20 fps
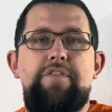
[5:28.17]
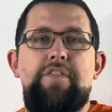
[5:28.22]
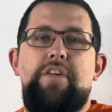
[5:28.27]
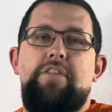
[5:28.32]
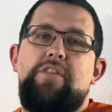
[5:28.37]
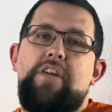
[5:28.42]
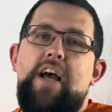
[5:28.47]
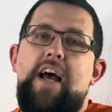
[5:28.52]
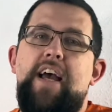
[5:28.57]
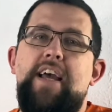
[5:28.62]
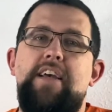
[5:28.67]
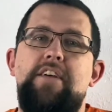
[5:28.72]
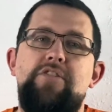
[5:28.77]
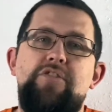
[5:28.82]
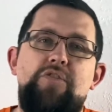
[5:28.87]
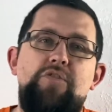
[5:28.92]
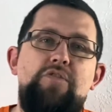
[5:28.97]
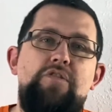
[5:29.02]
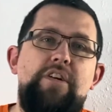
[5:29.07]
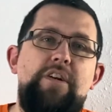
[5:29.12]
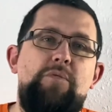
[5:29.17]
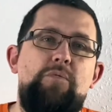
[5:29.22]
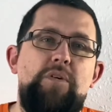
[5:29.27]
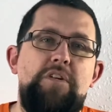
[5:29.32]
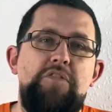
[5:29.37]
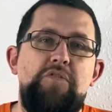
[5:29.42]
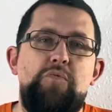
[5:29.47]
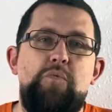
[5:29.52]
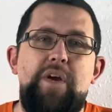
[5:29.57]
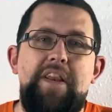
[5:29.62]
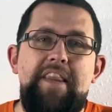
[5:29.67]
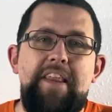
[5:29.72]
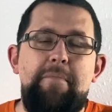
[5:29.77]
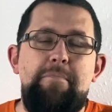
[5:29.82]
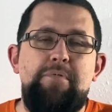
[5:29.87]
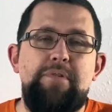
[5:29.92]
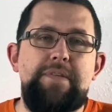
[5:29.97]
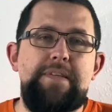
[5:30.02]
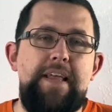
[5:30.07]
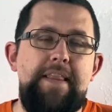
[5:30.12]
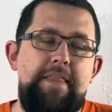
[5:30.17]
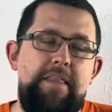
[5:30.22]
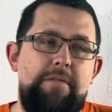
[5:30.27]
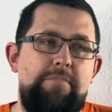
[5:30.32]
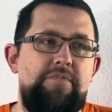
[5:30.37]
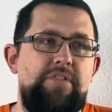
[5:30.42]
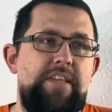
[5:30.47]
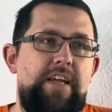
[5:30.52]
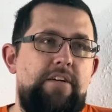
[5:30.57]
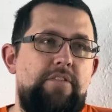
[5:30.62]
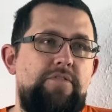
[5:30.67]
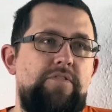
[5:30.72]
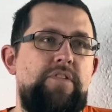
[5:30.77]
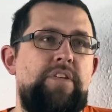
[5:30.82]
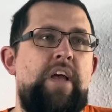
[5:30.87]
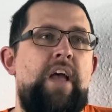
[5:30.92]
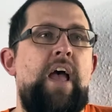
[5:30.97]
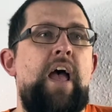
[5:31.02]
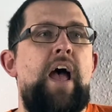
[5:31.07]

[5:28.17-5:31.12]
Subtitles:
those higher scoring ones when they present themselves.